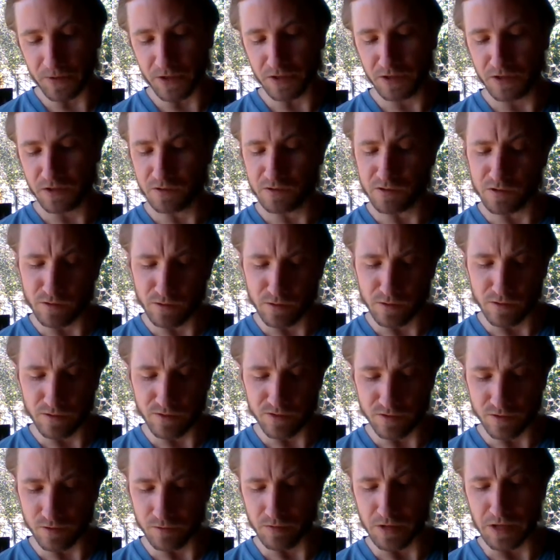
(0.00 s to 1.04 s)
be
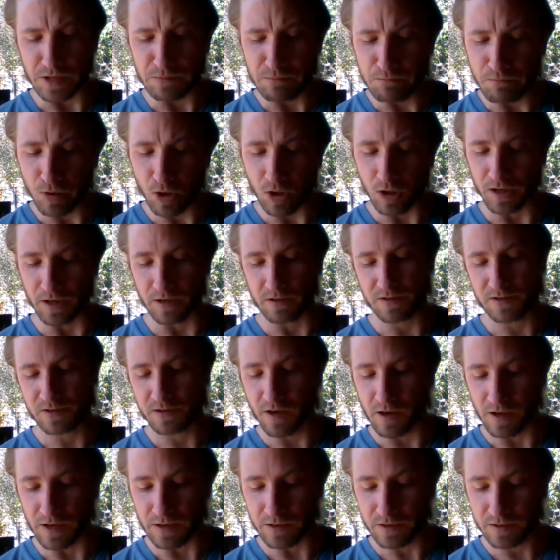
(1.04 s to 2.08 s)
concerned to implant
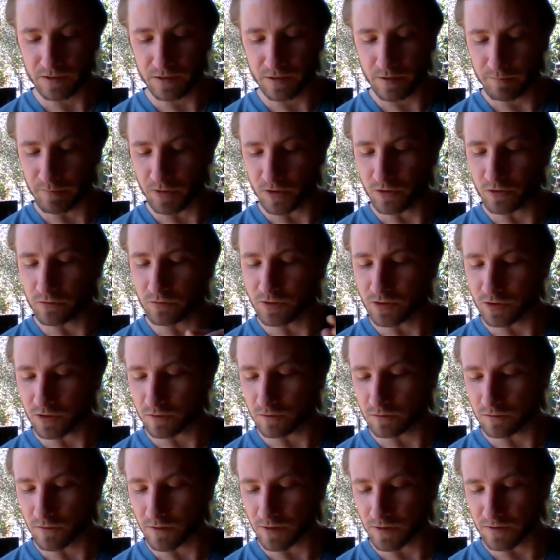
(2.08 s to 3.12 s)
sight, but to
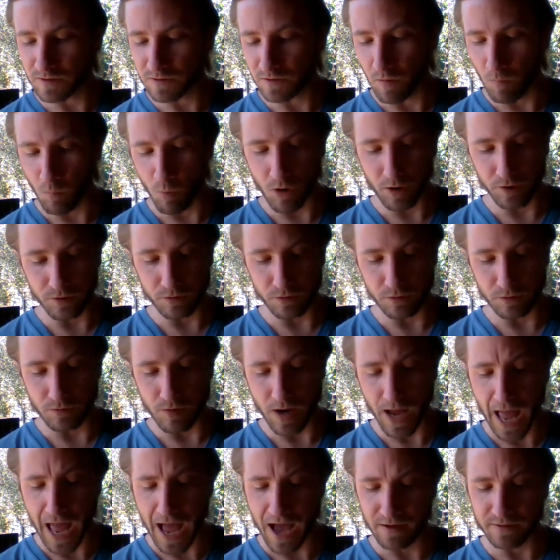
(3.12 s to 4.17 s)
ensure that someone who
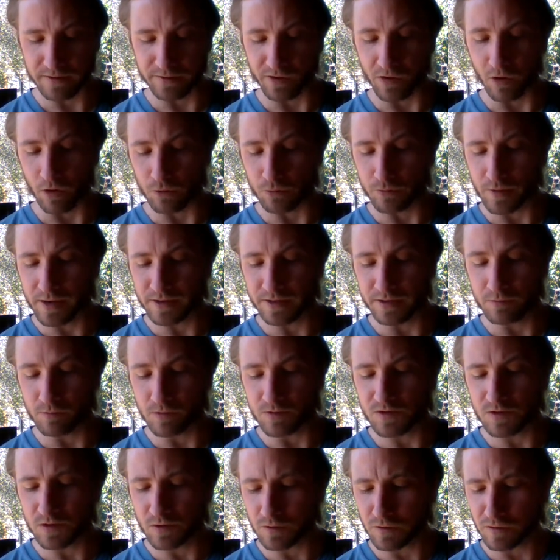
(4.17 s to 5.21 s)
had it already
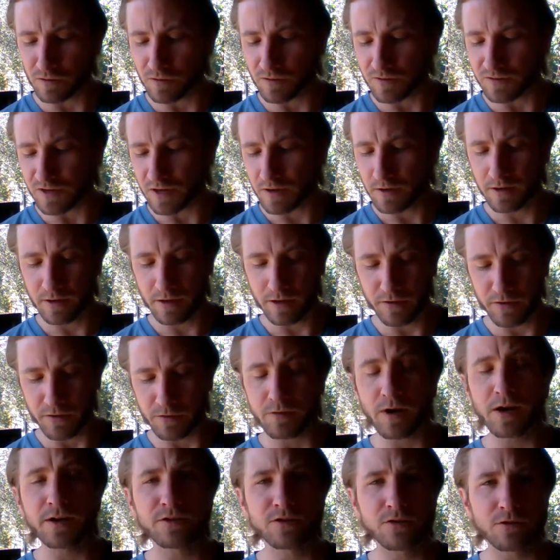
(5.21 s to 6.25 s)
was turned in the
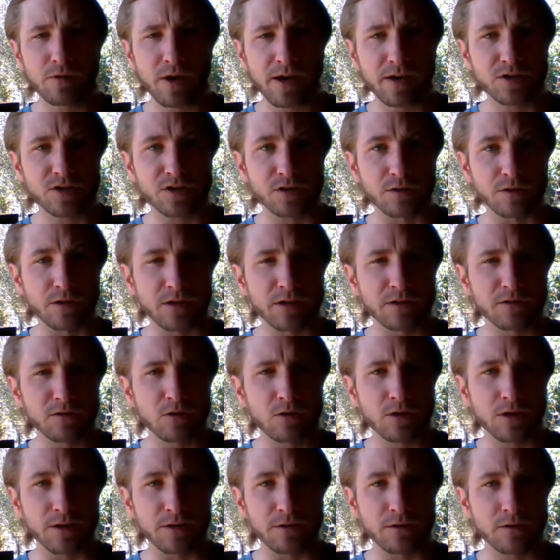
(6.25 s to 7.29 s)
right direction and
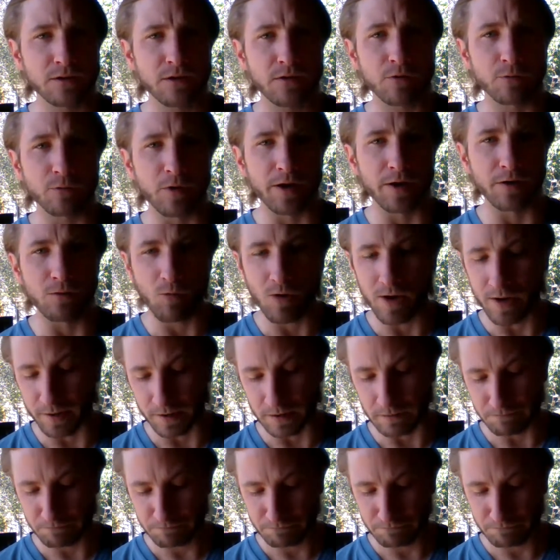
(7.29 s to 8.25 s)
looking the right way.